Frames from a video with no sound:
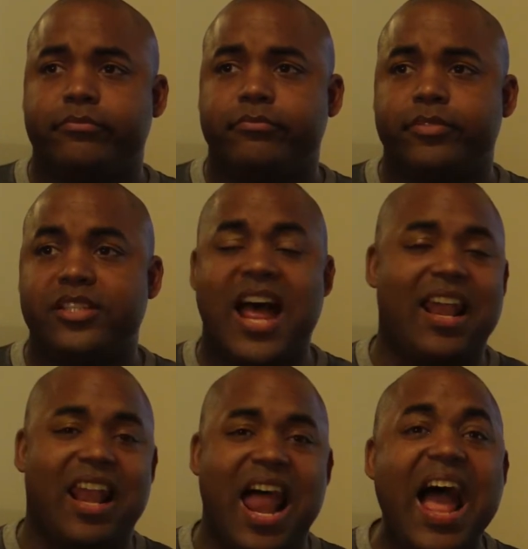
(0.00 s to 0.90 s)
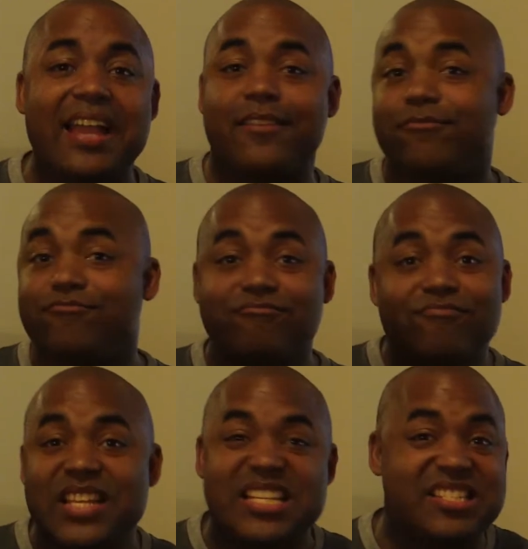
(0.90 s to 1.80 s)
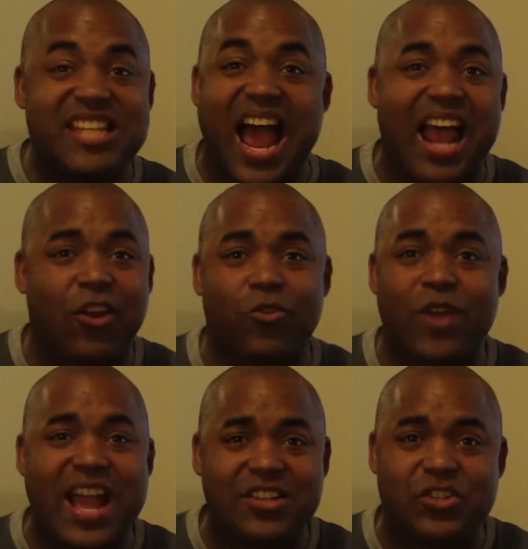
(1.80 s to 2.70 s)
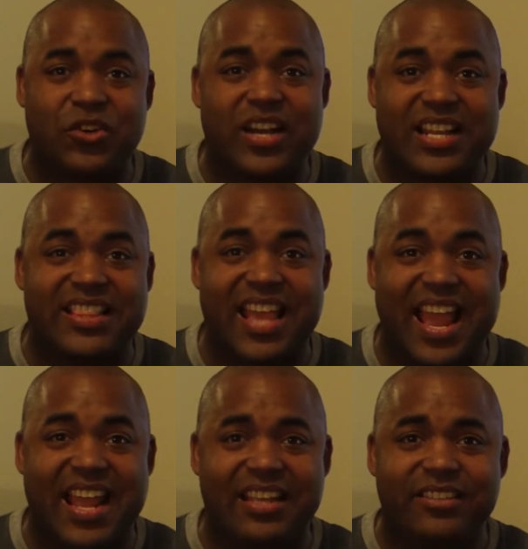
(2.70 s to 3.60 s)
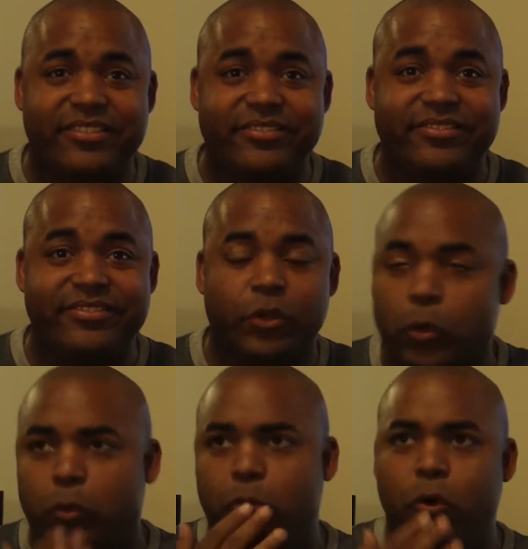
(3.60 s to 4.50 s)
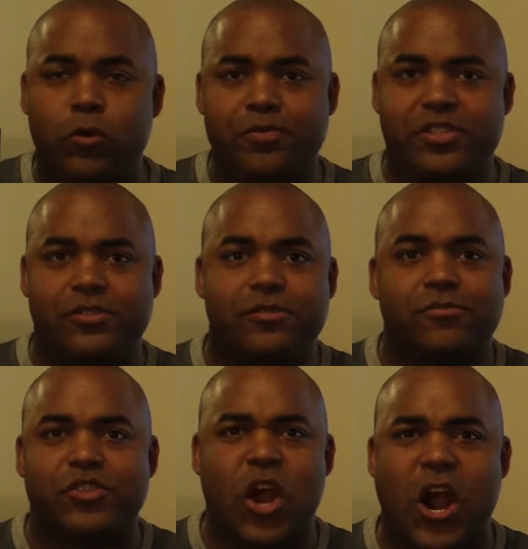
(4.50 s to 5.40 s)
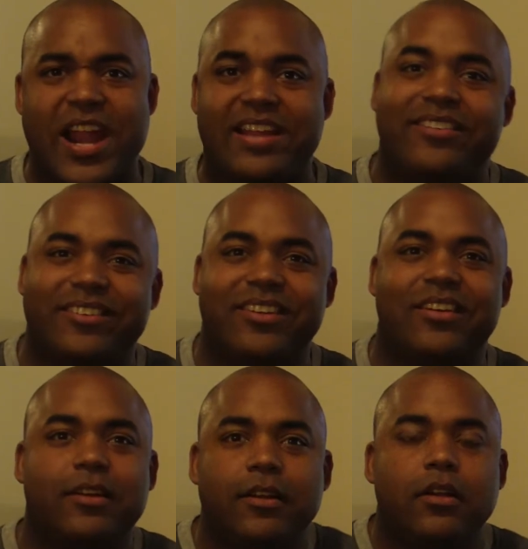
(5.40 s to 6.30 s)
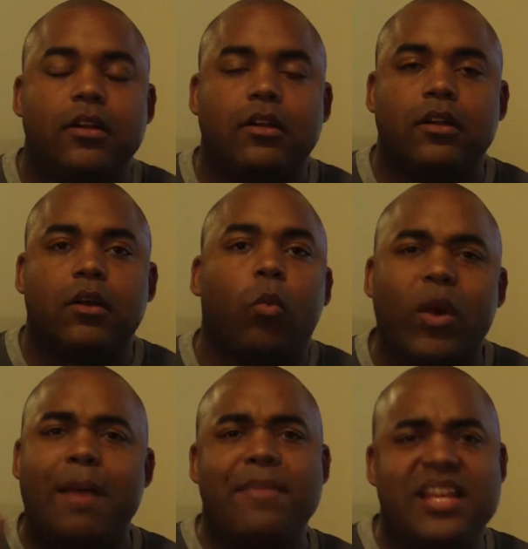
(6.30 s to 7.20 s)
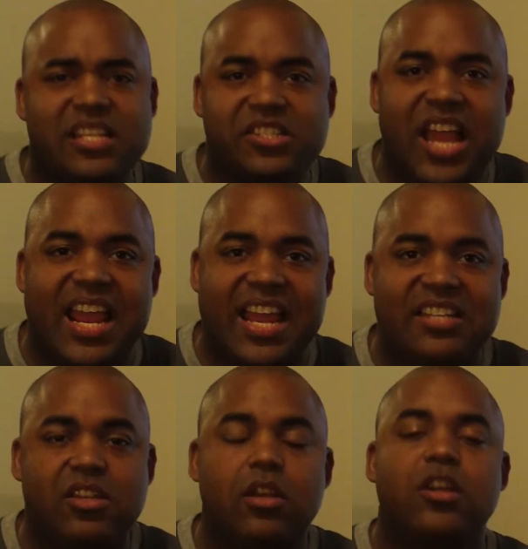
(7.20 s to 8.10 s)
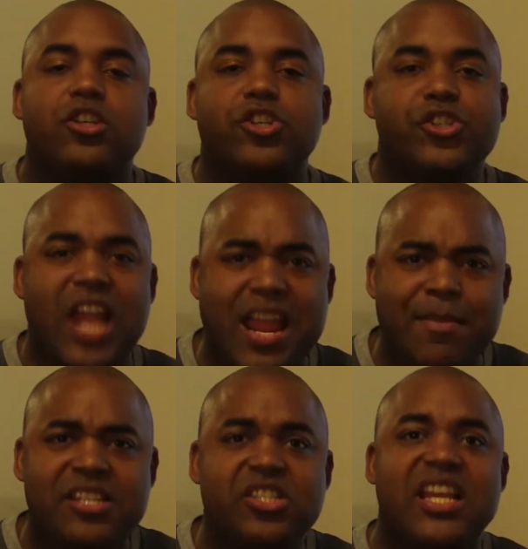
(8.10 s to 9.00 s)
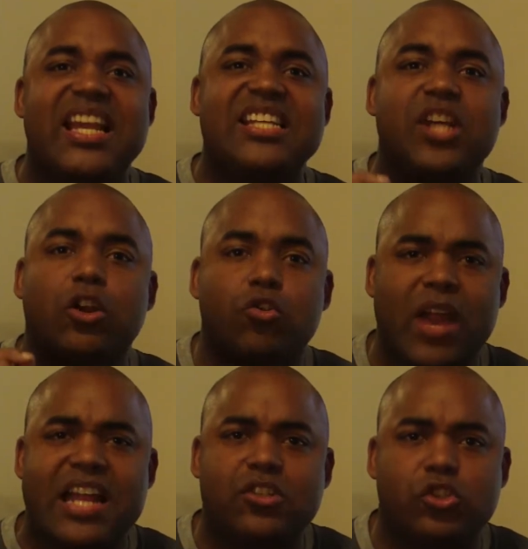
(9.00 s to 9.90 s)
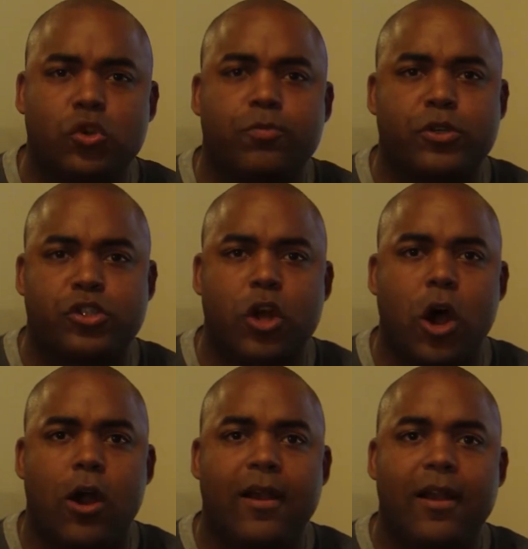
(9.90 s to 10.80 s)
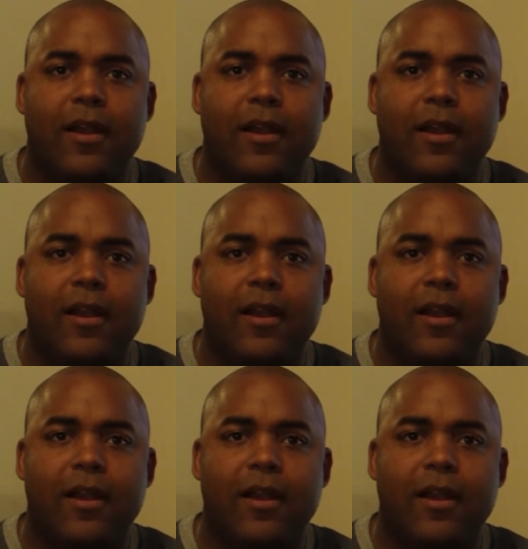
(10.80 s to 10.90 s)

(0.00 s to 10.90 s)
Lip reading: it's not like he's Tyler Rex or anything. Oops, sorry. What I mean to say is, Sheamus is a great superstar